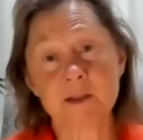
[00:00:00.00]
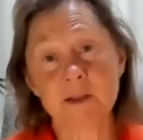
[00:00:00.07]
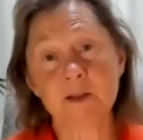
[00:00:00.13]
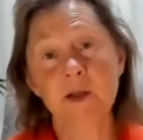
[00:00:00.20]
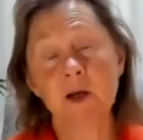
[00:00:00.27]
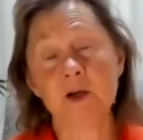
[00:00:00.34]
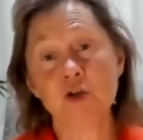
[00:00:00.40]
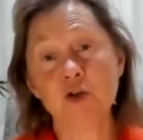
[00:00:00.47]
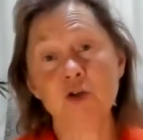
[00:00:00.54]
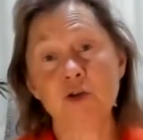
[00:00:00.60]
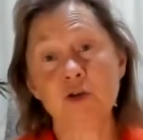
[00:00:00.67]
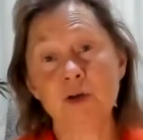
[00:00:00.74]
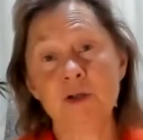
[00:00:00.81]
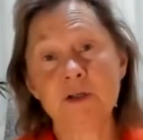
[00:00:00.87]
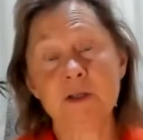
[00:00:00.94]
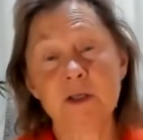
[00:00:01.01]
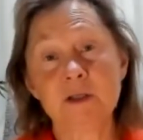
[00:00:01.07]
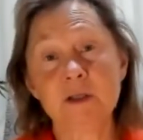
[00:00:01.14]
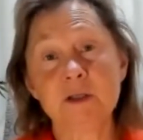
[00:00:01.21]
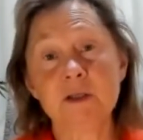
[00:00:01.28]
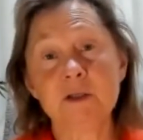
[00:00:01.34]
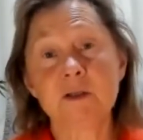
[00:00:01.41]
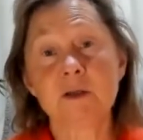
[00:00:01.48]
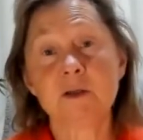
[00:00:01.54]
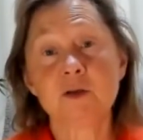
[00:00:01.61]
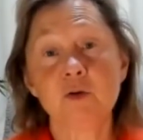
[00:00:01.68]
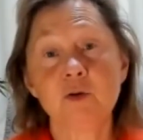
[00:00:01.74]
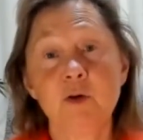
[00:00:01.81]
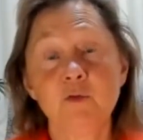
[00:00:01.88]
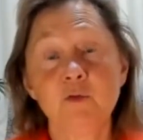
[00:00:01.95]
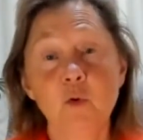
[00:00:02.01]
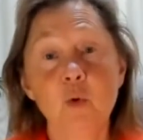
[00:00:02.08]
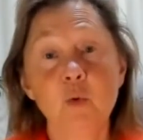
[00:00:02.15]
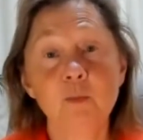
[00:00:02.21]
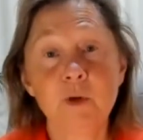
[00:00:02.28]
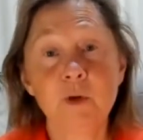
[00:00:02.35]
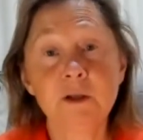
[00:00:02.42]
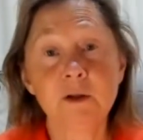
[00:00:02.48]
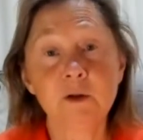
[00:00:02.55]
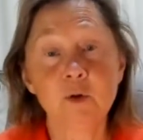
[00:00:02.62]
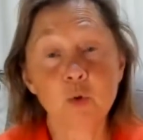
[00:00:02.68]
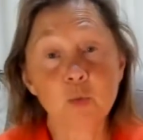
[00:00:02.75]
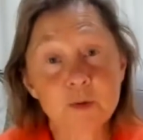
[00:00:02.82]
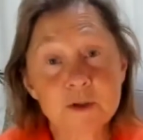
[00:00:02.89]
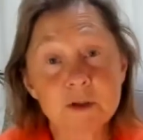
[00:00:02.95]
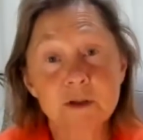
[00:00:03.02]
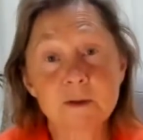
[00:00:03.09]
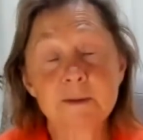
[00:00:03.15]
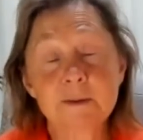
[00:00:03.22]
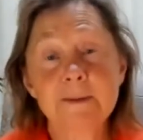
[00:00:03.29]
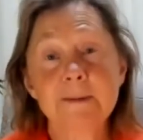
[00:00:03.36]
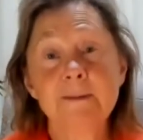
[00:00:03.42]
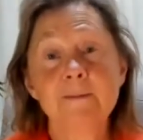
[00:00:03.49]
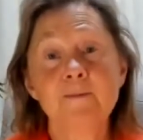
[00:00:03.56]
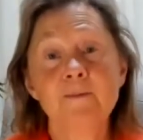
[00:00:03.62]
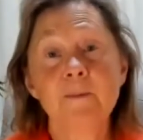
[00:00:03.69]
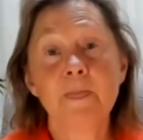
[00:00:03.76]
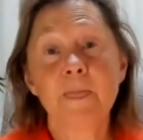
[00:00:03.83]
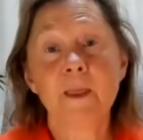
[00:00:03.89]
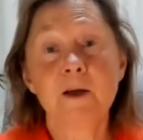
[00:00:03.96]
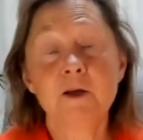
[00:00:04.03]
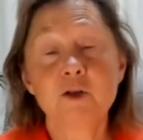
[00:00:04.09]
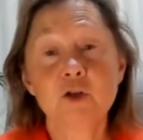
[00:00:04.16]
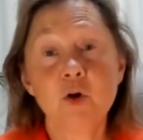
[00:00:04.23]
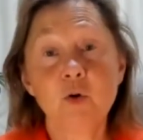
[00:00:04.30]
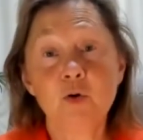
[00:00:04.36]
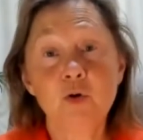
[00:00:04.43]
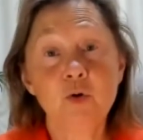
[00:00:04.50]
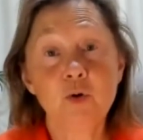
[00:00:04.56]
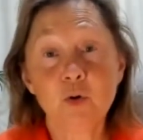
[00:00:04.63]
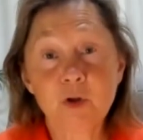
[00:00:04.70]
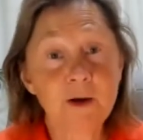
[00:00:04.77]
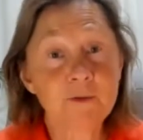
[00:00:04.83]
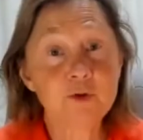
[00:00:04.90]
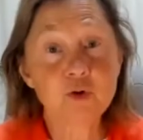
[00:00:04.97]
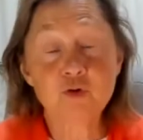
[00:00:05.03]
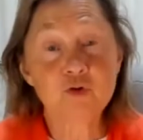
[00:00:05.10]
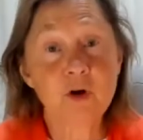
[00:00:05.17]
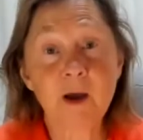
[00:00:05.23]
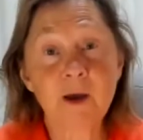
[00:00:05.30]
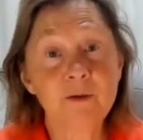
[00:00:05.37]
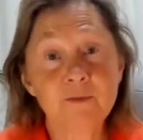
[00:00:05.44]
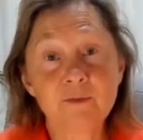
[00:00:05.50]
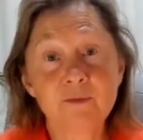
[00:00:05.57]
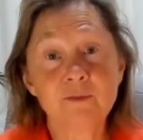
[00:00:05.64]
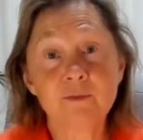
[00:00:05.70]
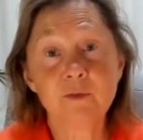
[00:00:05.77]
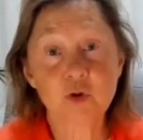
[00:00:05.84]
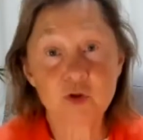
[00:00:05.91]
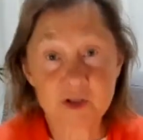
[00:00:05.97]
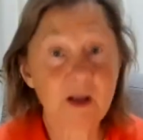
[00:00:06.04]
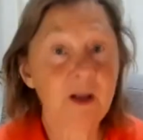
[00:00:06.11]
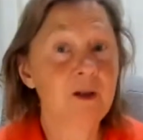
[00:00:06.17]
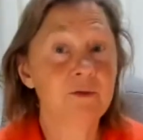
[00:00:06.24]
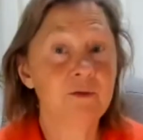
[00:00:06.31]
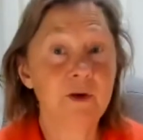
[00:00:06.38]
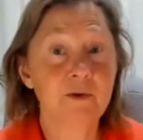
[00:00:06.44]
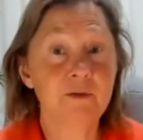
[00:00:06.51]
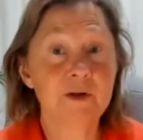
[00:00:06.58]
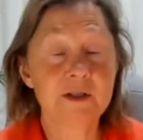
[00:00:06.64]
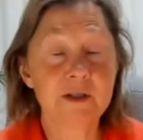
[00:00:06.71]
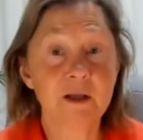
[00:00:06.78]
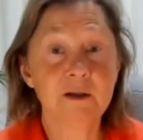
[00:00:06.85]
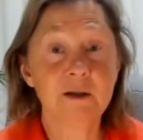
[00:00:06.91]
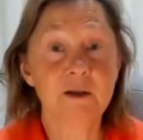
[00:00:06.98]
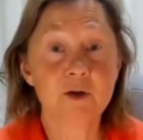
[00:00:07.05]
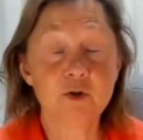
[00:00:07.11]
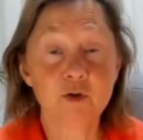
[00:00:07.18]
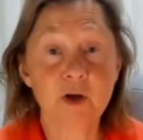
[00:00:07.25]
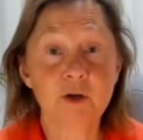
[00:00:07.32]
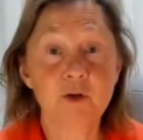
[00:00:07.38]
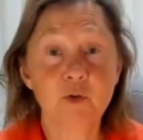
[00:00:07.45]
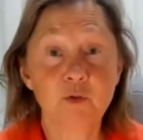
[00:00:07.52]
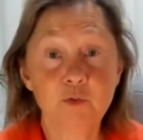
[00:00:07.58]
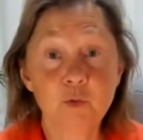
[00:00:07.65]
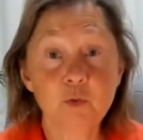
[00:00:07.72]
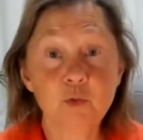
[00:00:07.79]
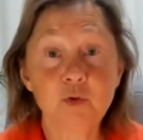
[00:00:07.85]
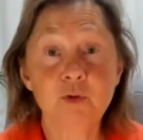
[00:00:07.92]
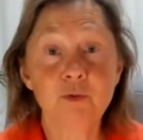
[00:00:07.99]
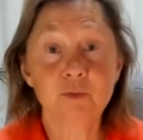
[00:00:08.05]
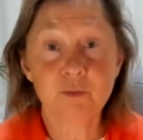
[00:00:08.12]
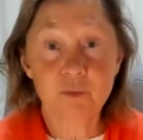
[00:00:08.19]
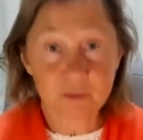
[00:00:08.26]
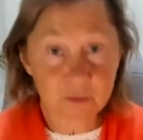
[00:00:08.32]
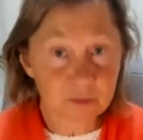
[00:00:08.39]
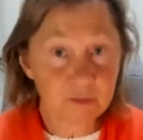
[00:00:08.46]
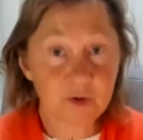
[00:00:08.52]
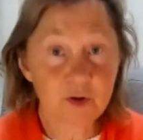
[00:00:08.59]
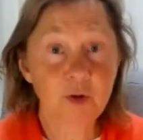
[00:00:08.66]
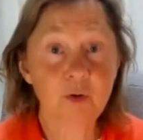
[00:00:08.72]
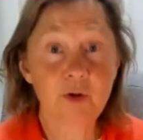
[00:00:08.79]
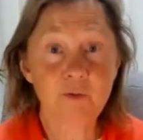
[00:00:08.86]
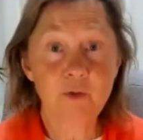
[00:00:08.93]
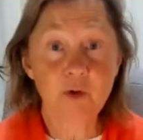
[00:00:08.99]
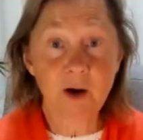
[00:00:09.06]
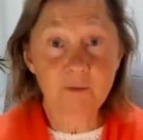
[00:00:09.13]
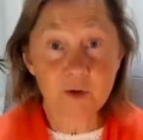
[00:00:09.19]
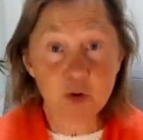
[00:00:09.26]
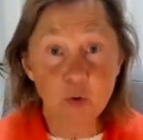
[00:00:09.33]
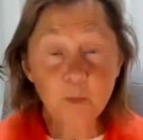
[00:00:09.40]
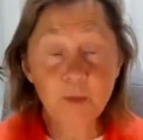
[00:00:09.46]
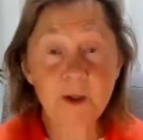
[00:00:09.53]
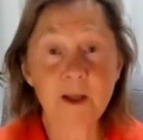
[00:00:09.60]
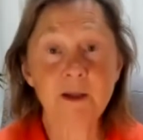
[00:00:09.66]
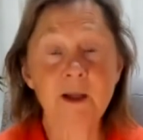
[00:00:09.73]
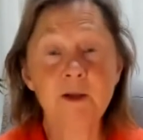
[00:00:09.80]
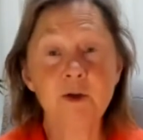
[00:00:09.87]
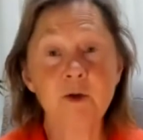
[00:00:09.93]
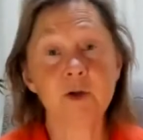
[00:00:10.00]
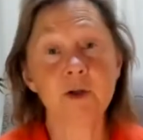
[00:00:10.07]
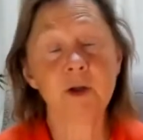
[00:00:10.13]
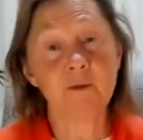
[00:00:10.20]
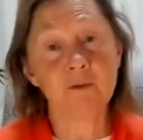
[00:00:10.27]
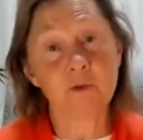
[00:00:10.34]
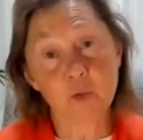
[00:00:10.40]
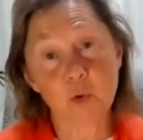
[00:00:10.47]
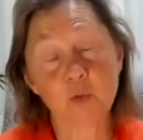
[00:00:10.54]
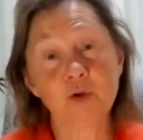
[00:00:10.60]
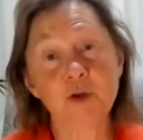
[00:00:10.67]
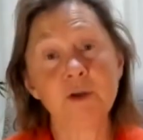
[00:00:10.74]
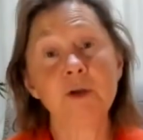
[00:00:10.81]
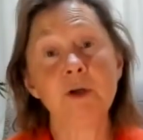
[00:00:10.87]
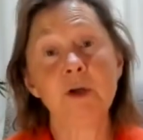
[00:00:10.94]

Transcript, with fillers: in touch in cities, so they form little groups. So you don't have to drive yourself every Saturday to get your food. You know, if you have a group like that, you can have a rota.